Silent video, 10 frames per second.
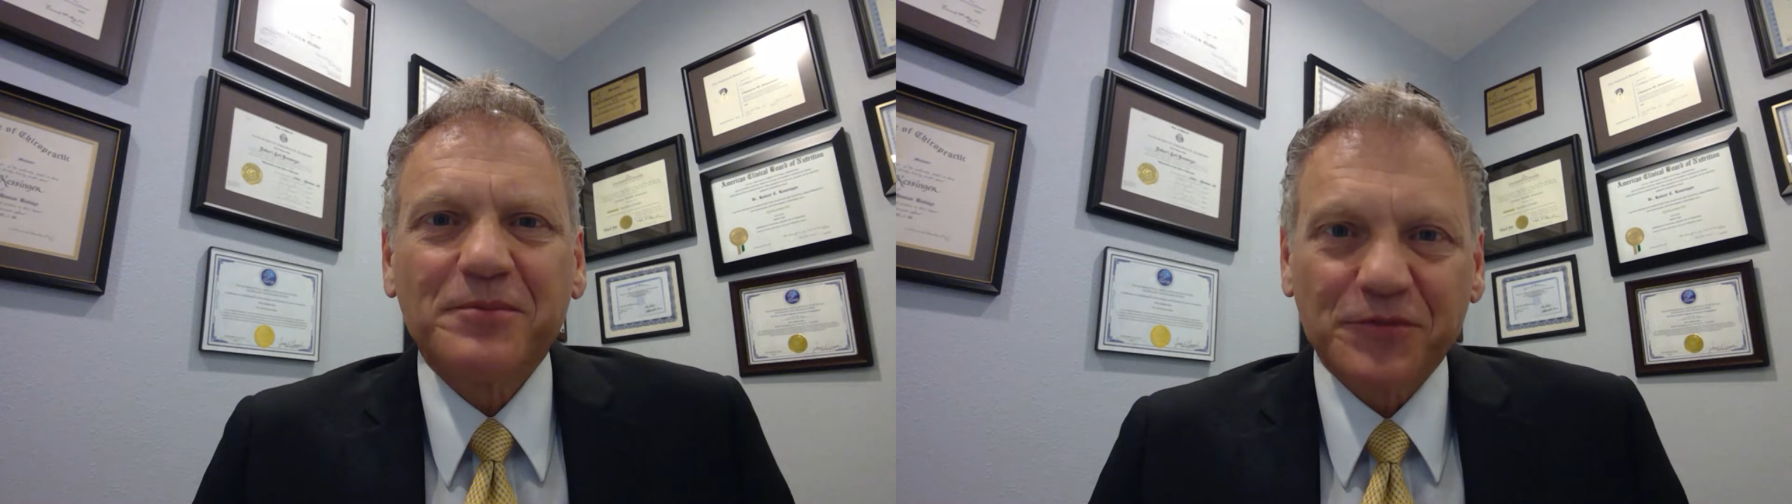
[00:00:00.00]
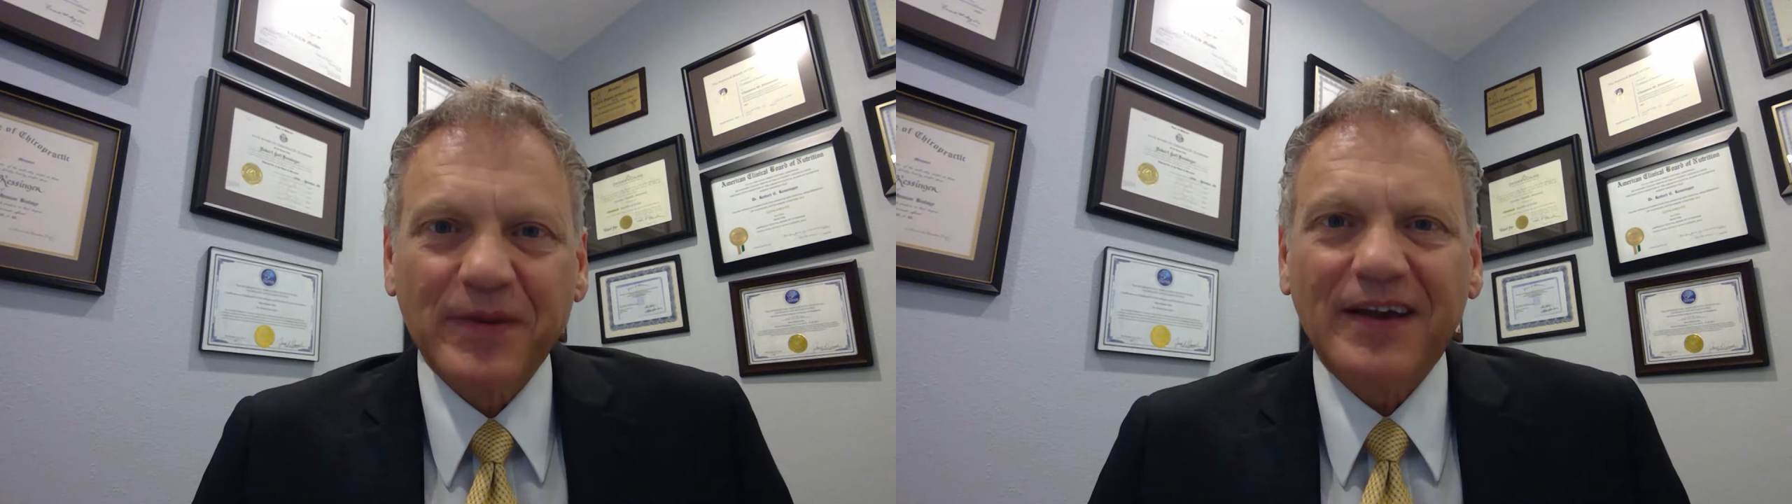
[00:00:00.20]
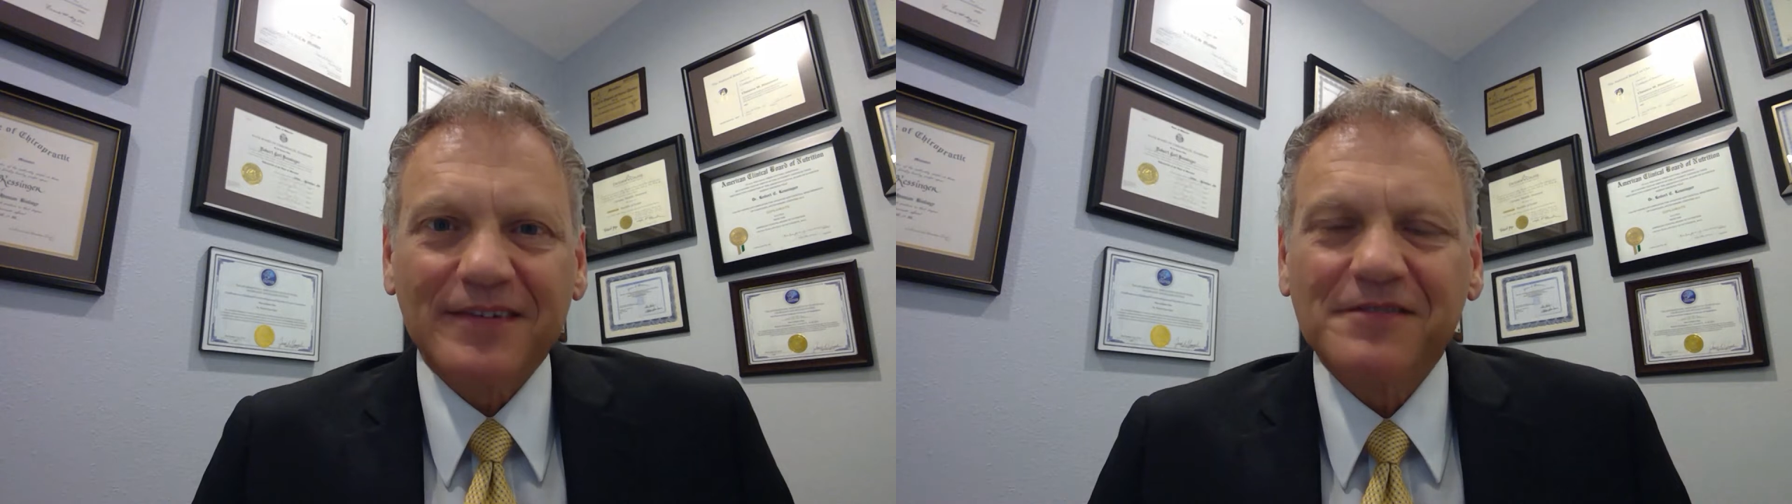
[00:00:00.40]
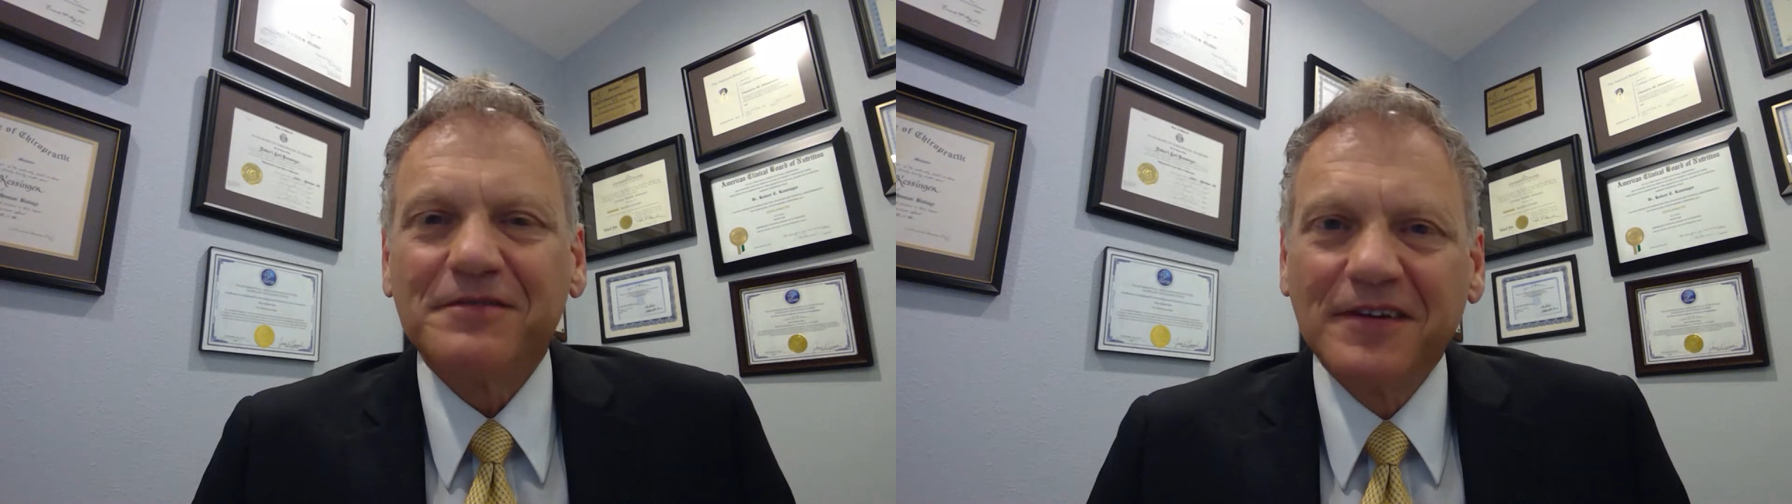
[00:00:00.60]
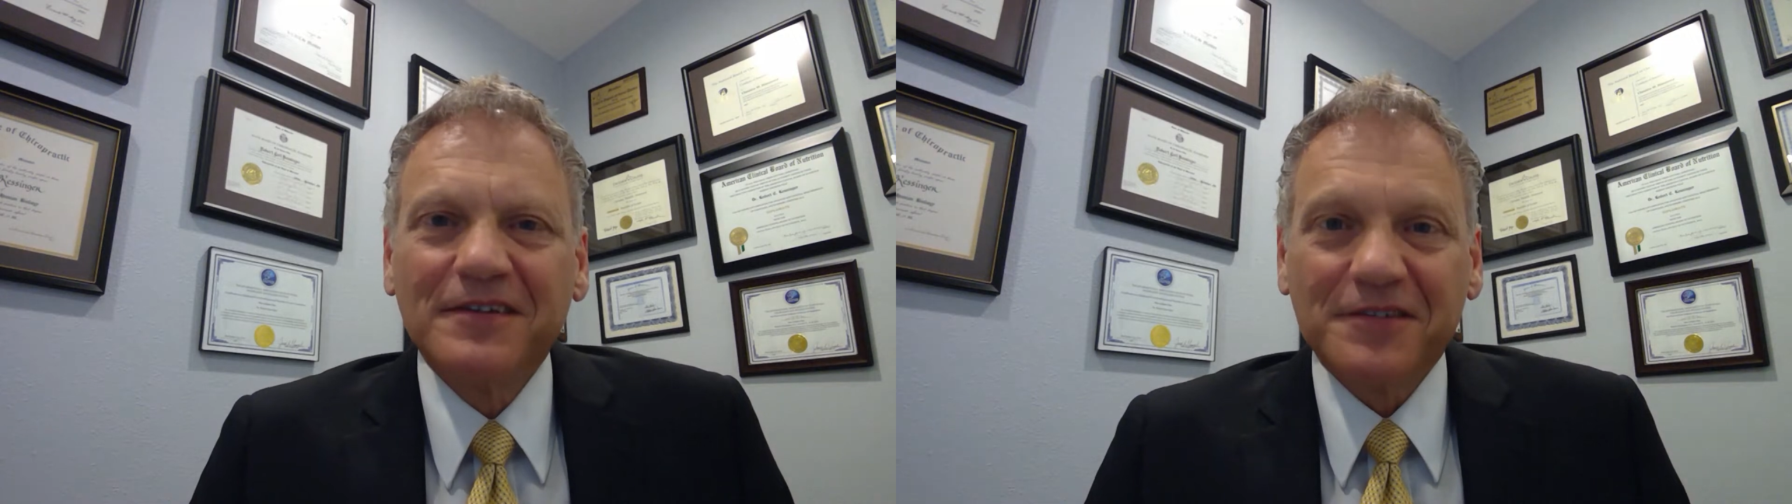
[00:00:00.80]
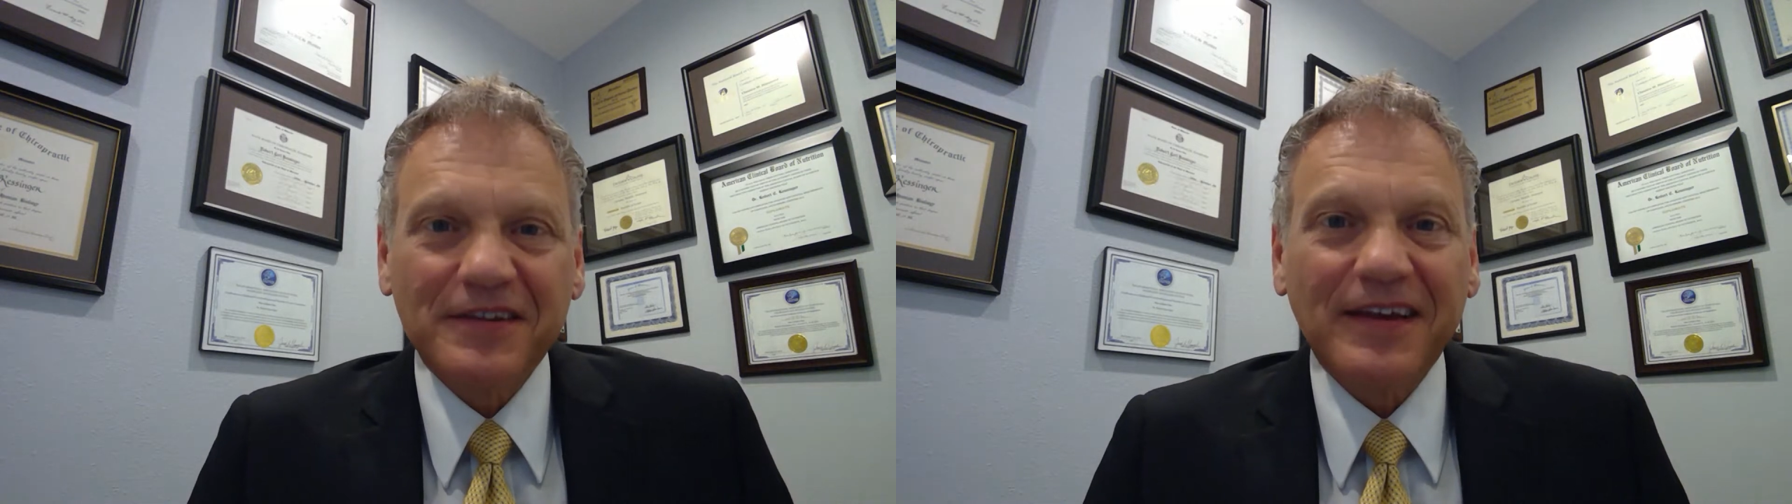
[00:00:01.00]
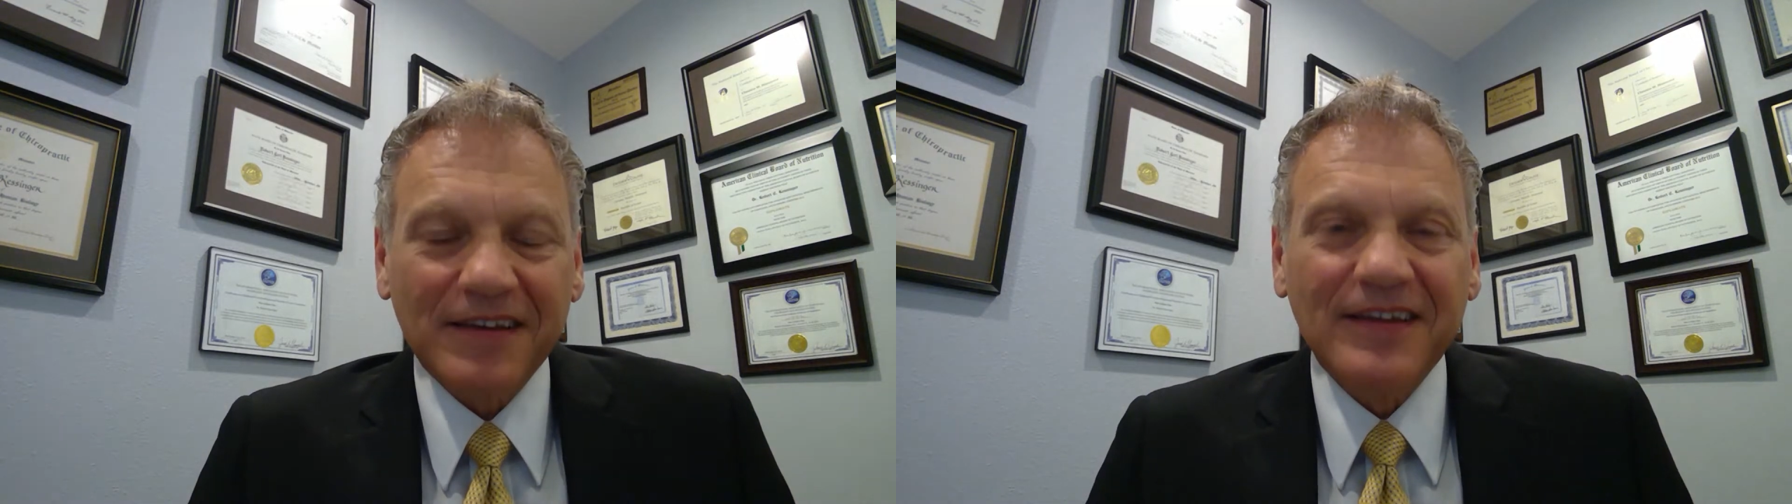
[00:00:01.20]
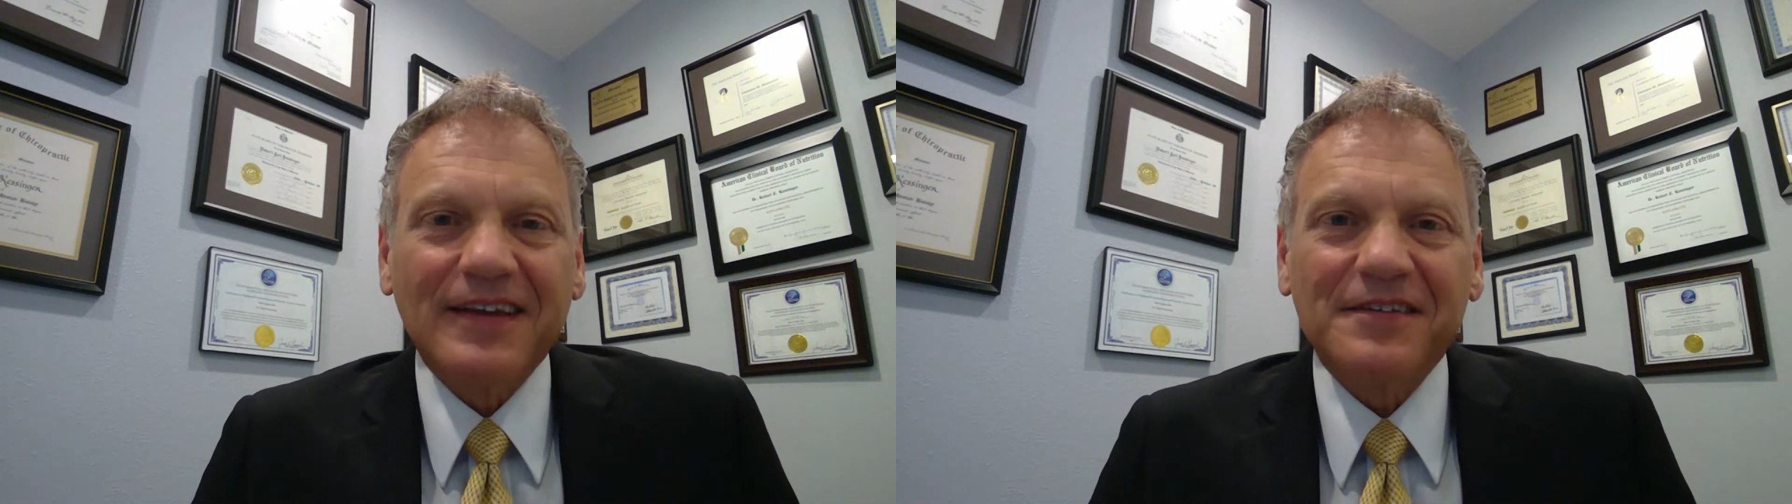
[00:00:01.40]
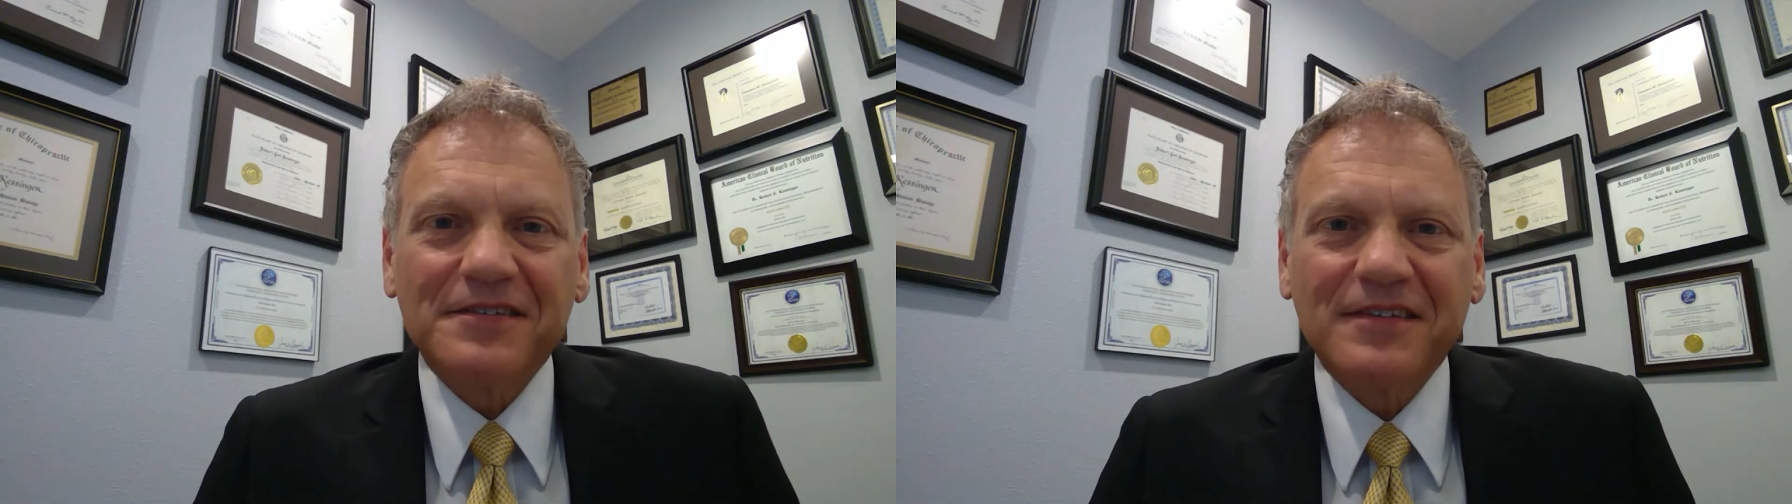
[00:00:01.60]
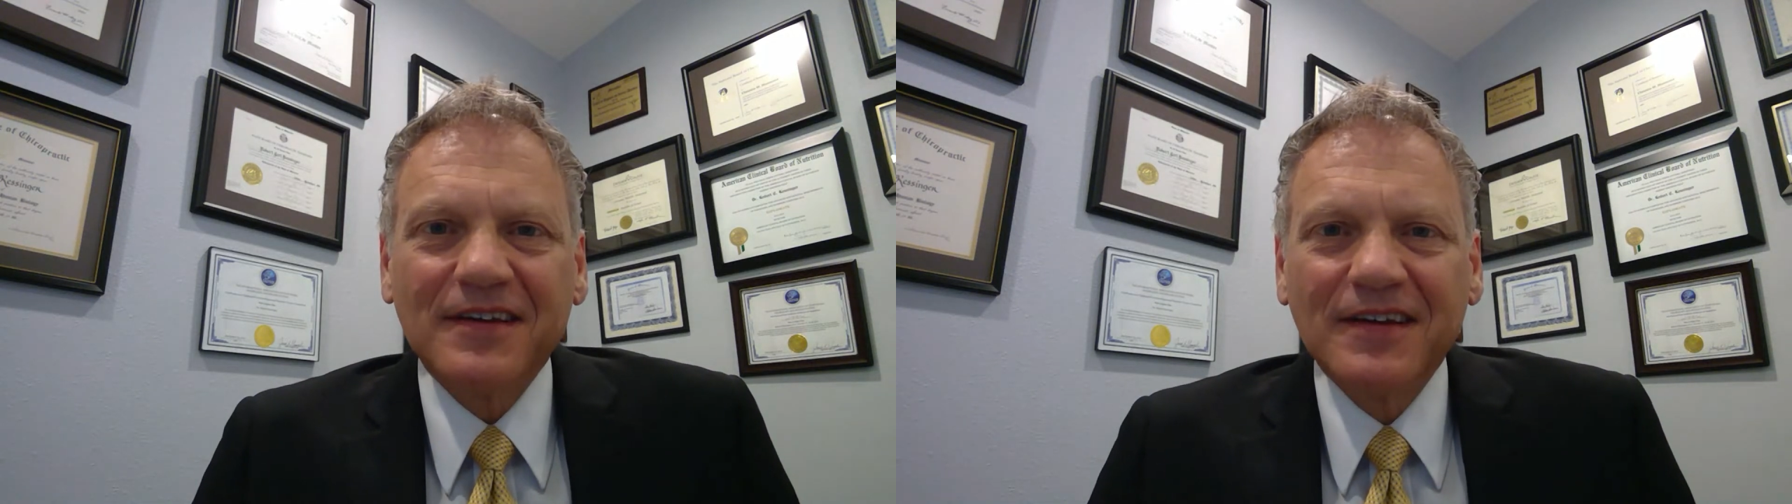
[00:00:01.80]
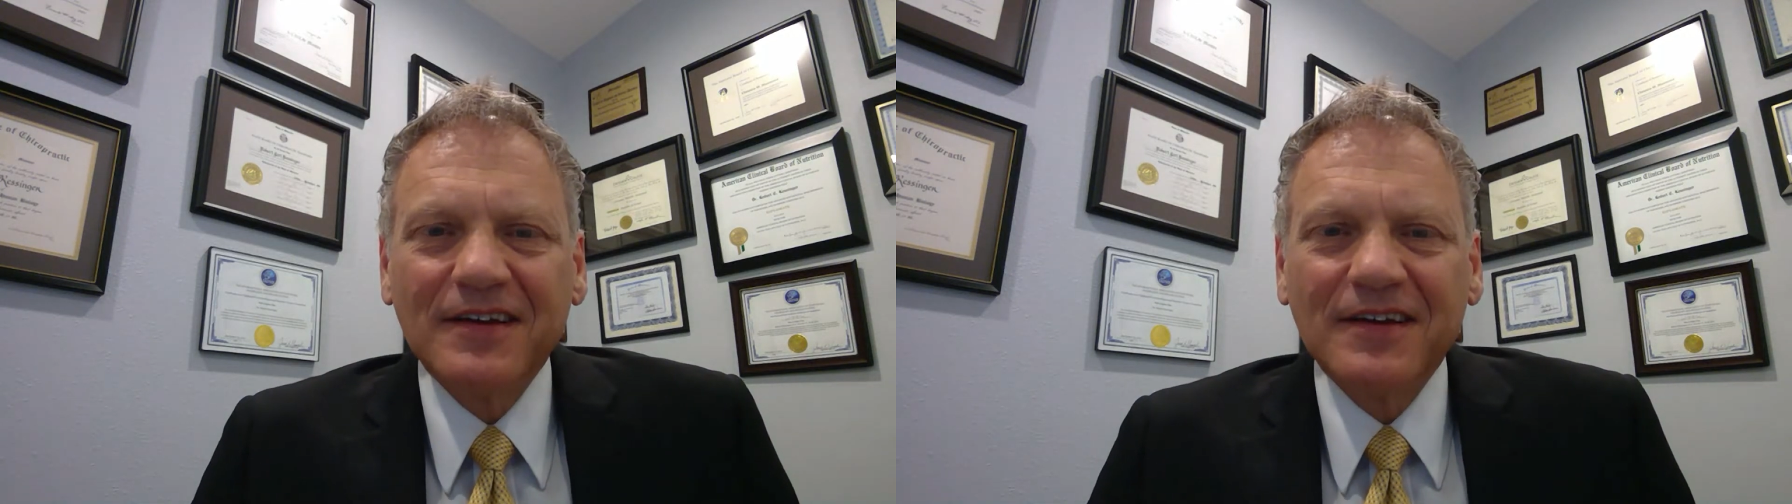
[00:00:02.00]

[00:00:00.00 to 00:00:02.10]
perspective, to say the least.